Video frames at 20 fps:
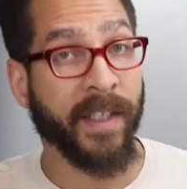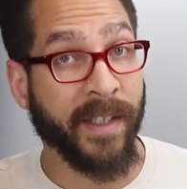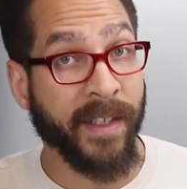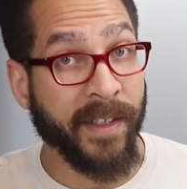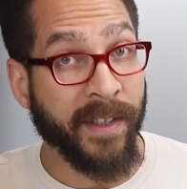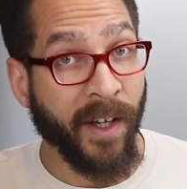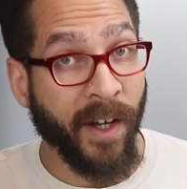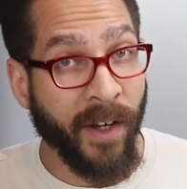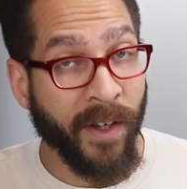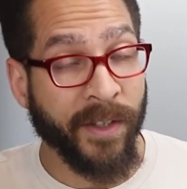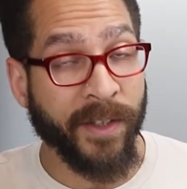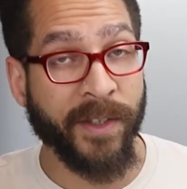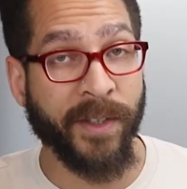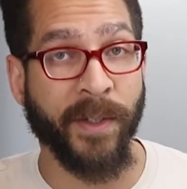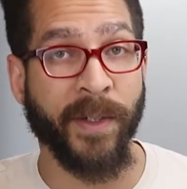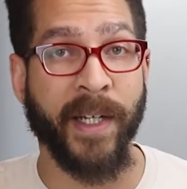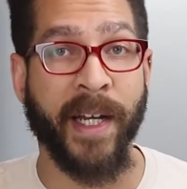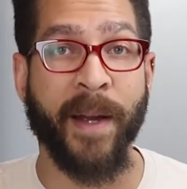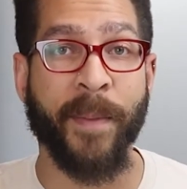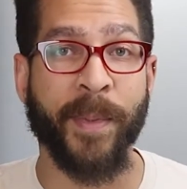This is
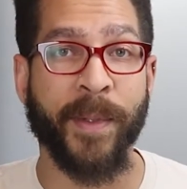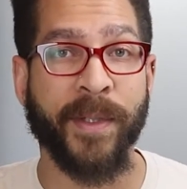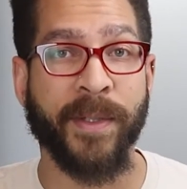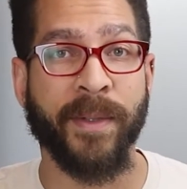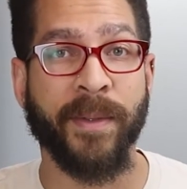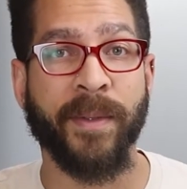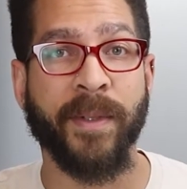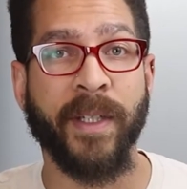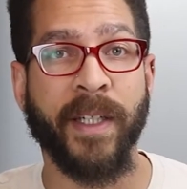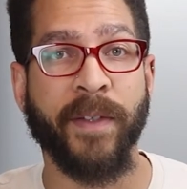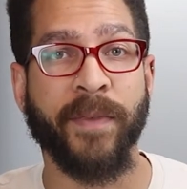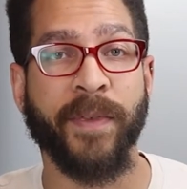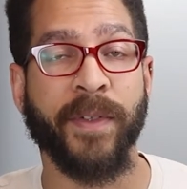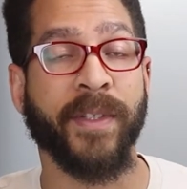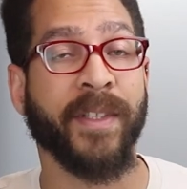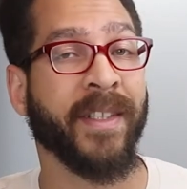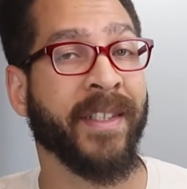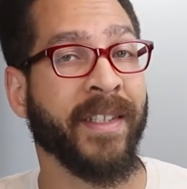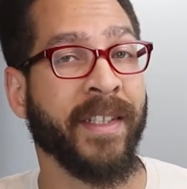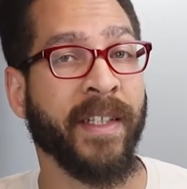also an opportunity
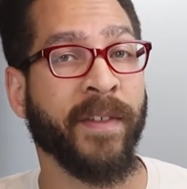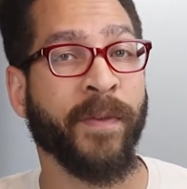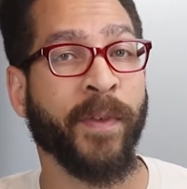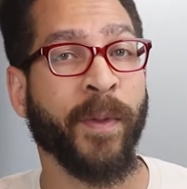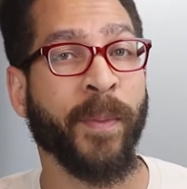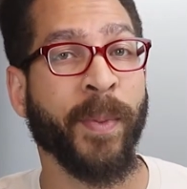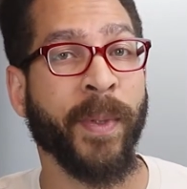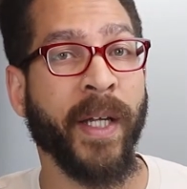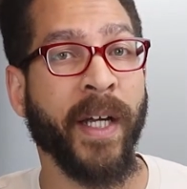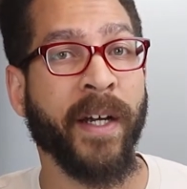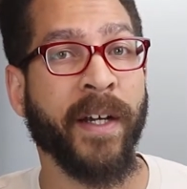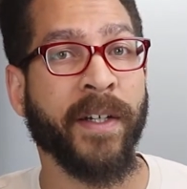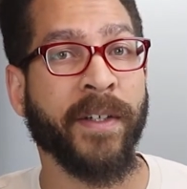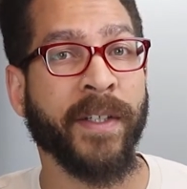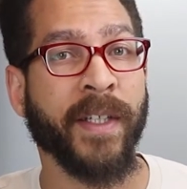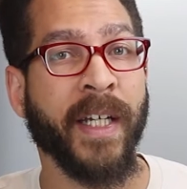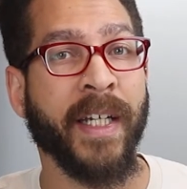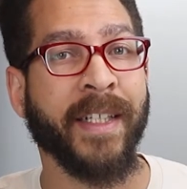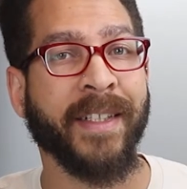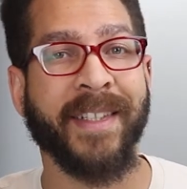for deceitful
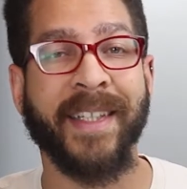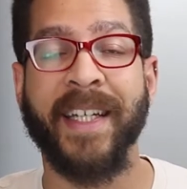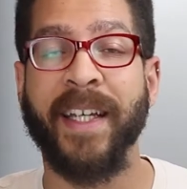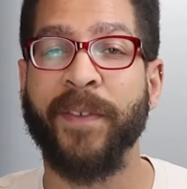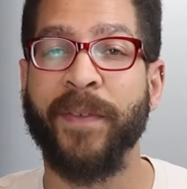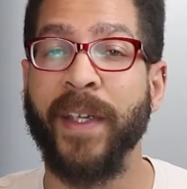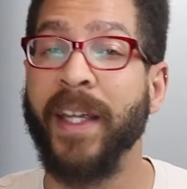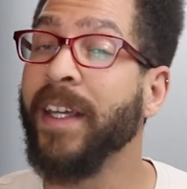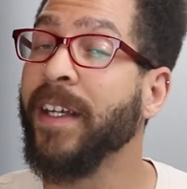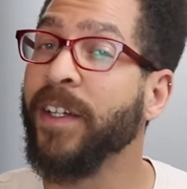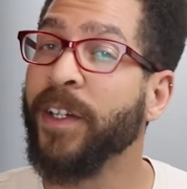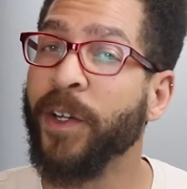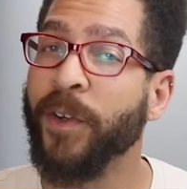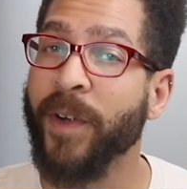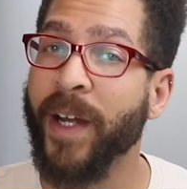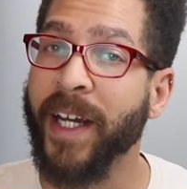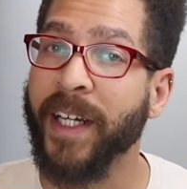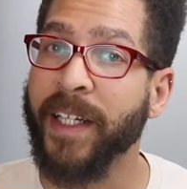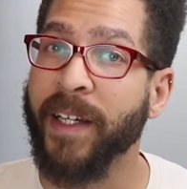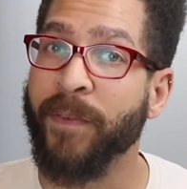players to give
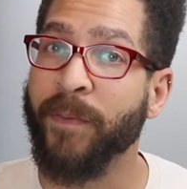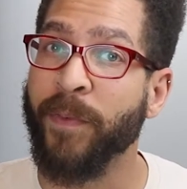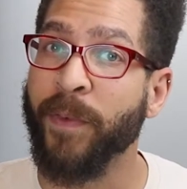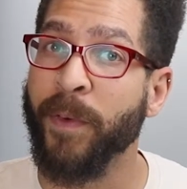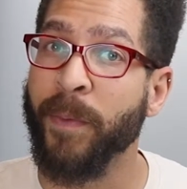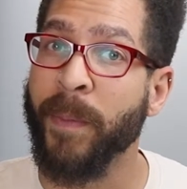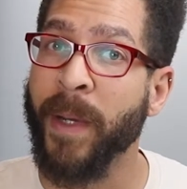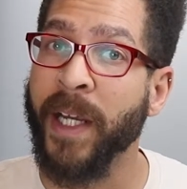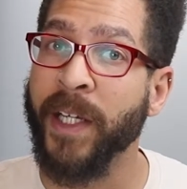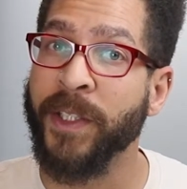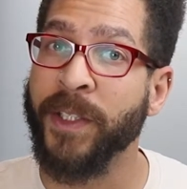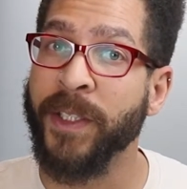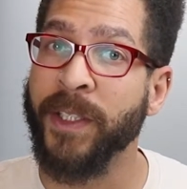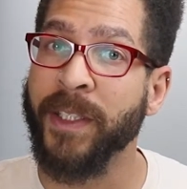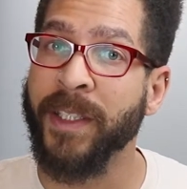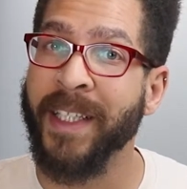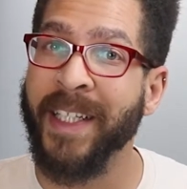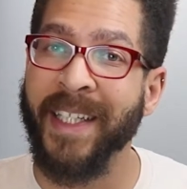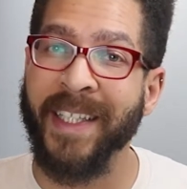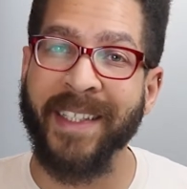incorrect
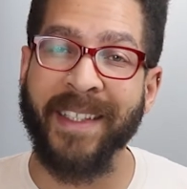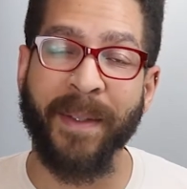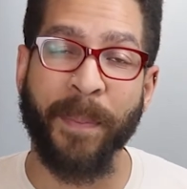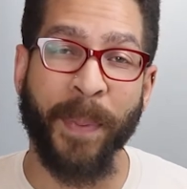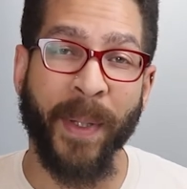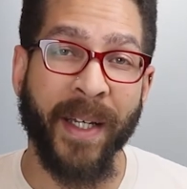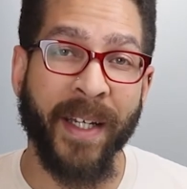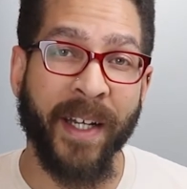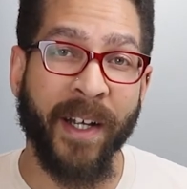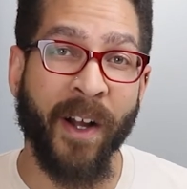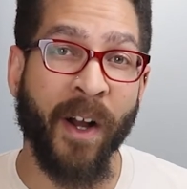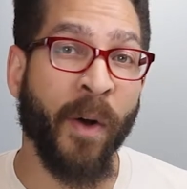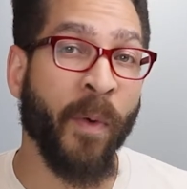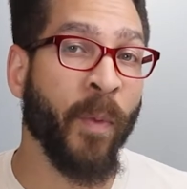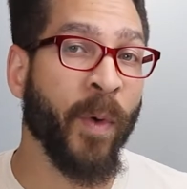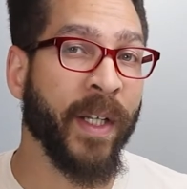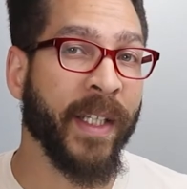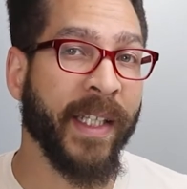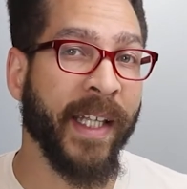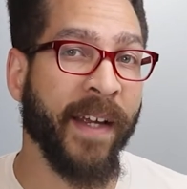information depending
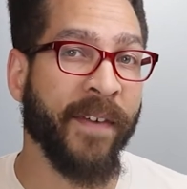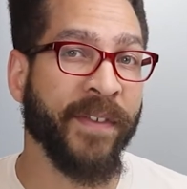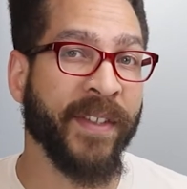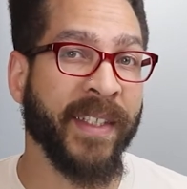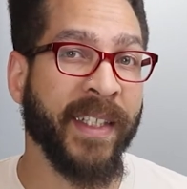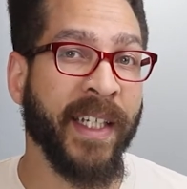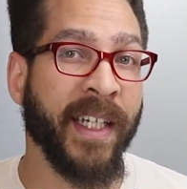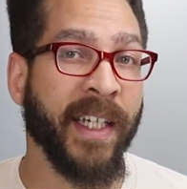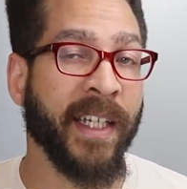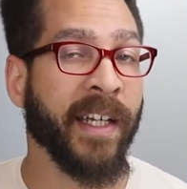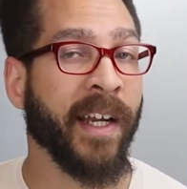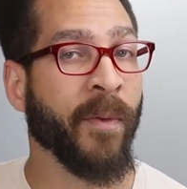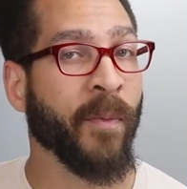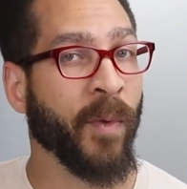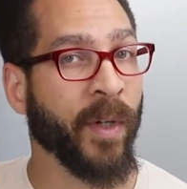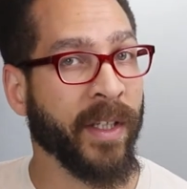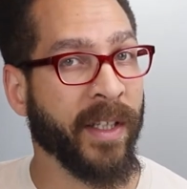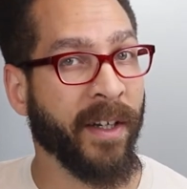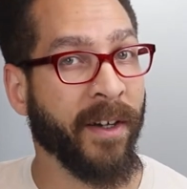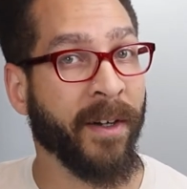on what they've seen
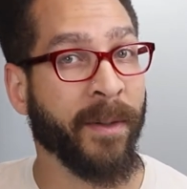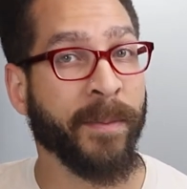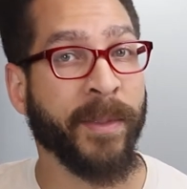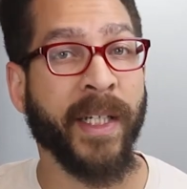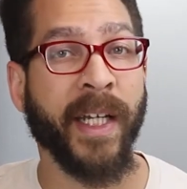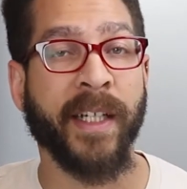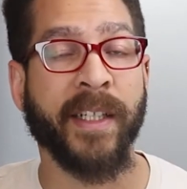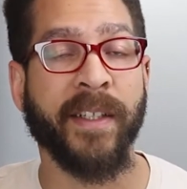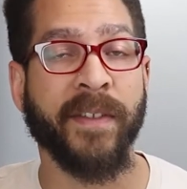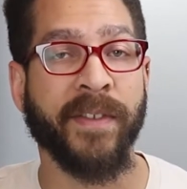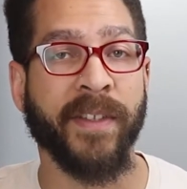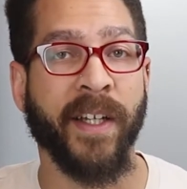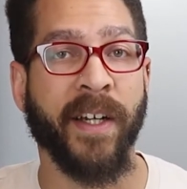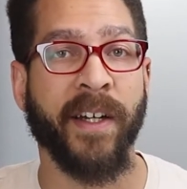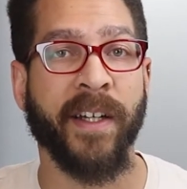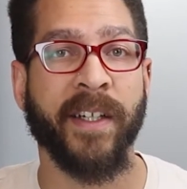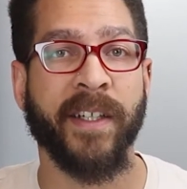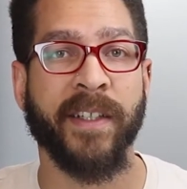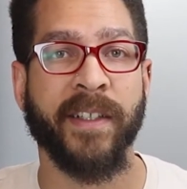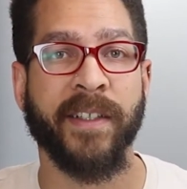and what their objectives
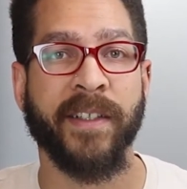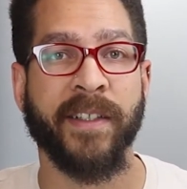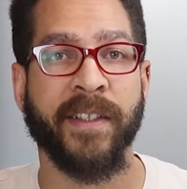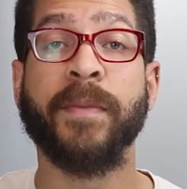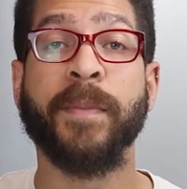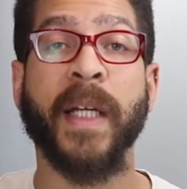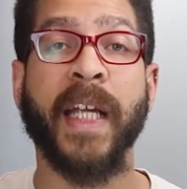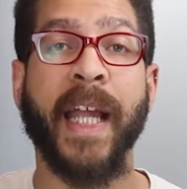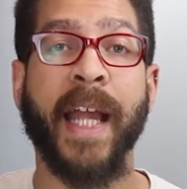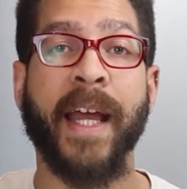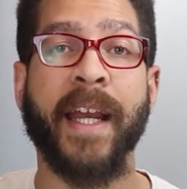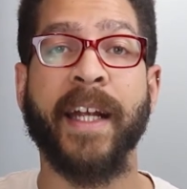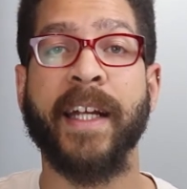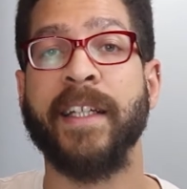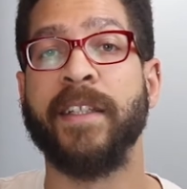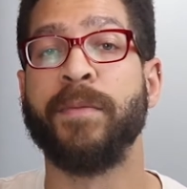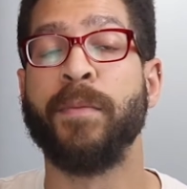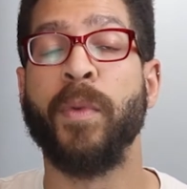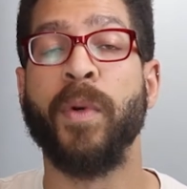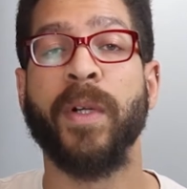are. This
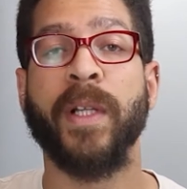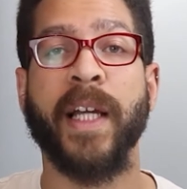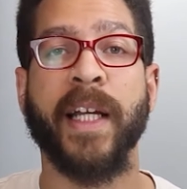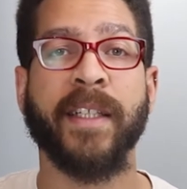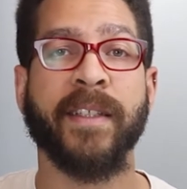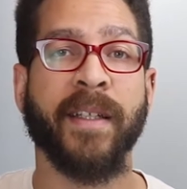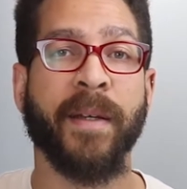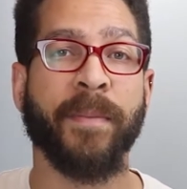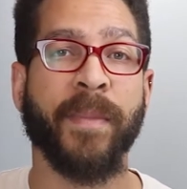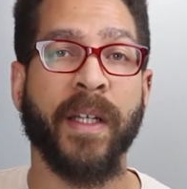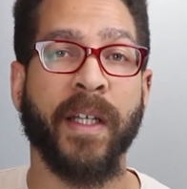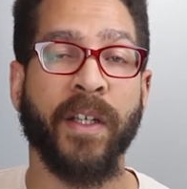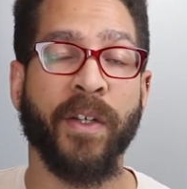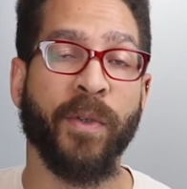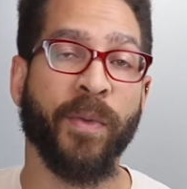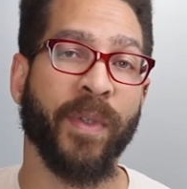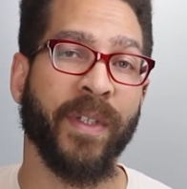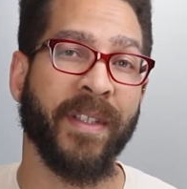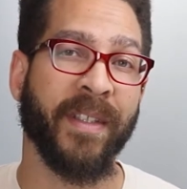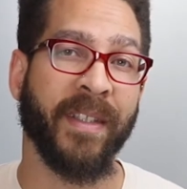mechanic is more like something
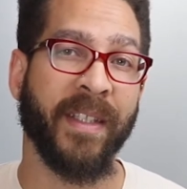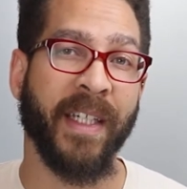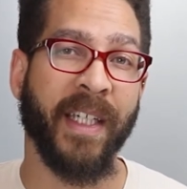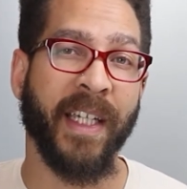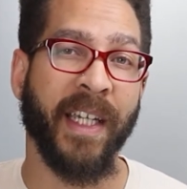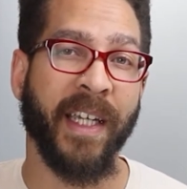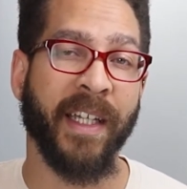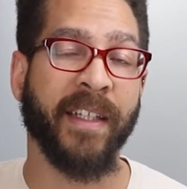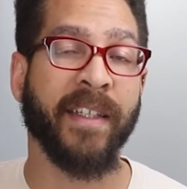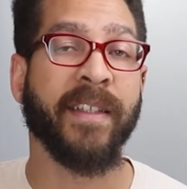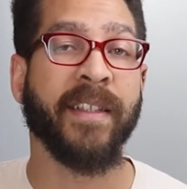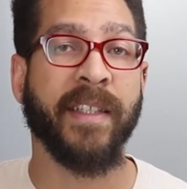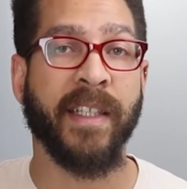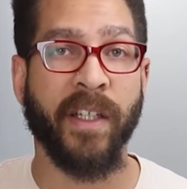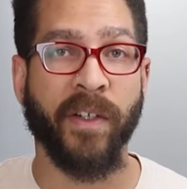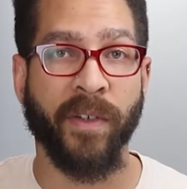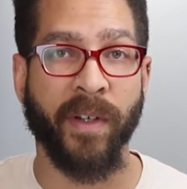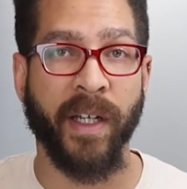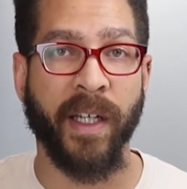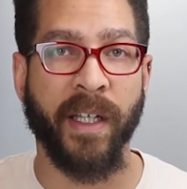you would see in
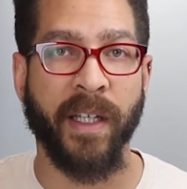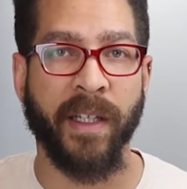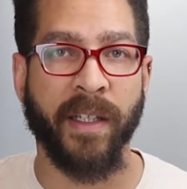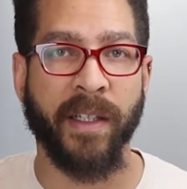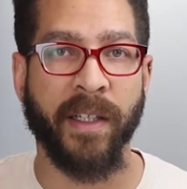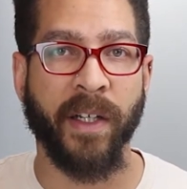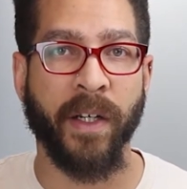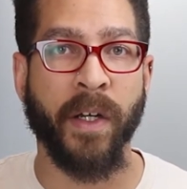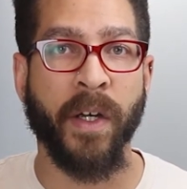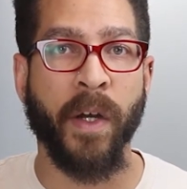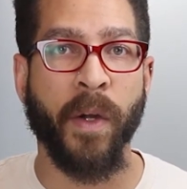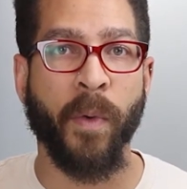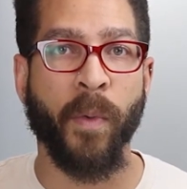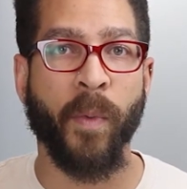Secret Hitler,